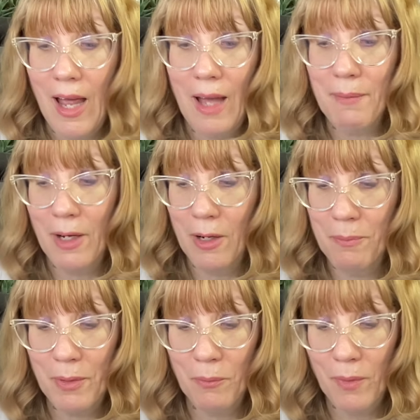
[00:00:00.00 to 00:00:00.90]
I'm going to
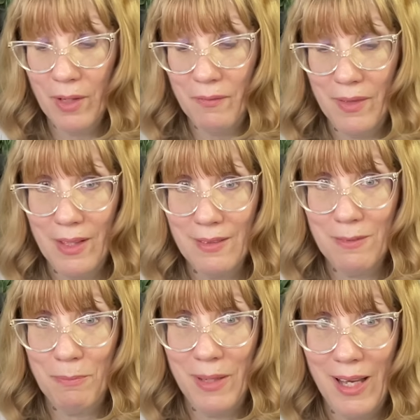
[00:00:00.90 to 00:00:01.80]
open one of
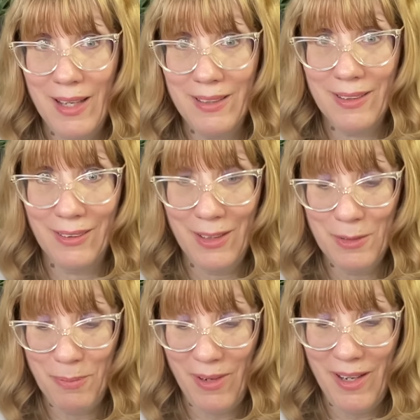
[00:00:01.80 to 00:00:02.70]
these Beyond
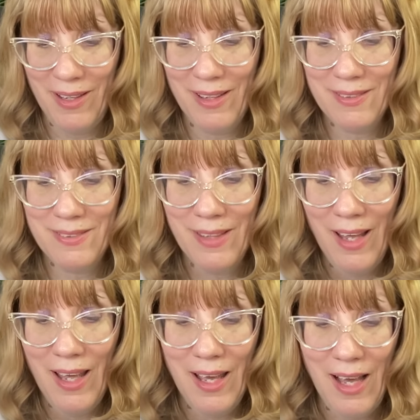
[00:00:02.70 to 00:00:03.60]
Glow products
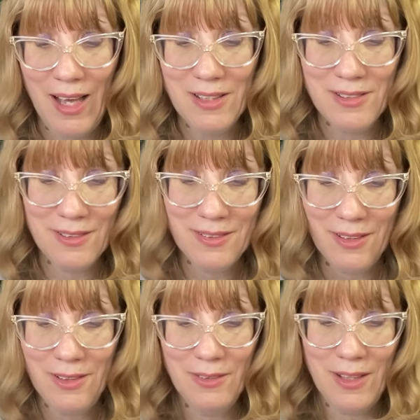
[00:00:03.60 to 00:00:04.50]
uh, just so
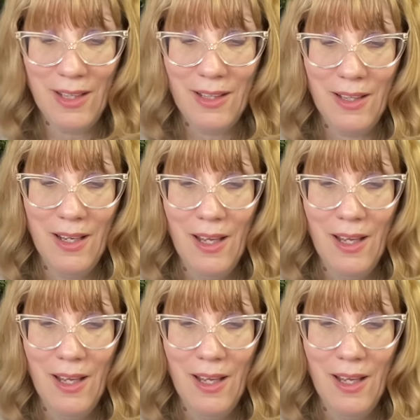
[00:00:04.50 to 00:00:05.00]
you can